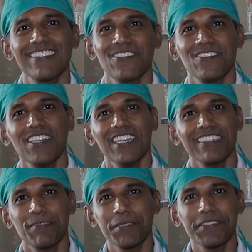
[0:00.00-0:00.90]
So
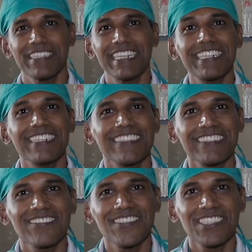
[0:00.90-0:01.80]
sometimes the generator
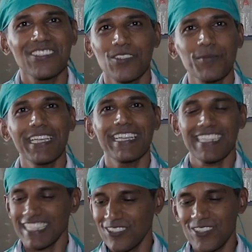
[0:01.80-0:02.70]
doesn't work, so we'll be
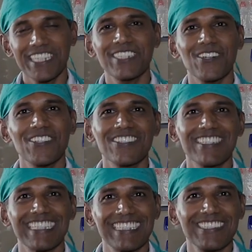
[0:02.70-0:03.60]
like holding
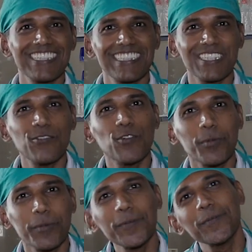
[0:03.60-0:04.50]
torches like this, like three or
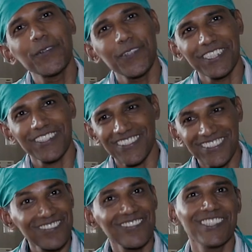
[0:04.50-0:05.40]
four people will be holding
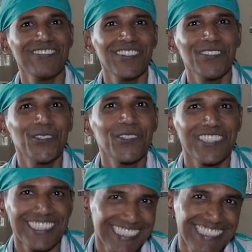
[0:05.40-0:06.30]
torches when we do
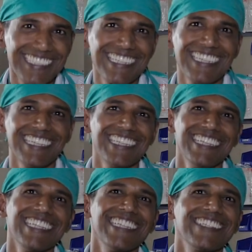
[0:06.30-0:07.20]
surgeries.
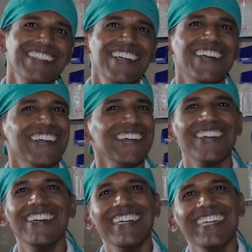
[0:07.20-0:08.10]
So
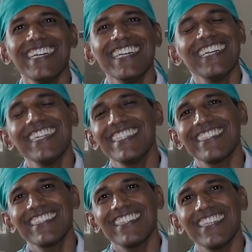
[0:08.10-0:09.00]

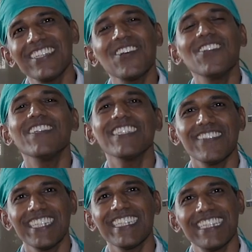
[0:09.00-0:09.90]
it's, it's always a
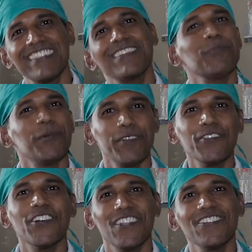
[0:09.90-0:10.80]
very tense
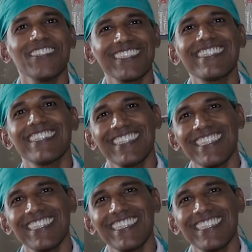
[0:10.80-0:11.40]
moment for all of us.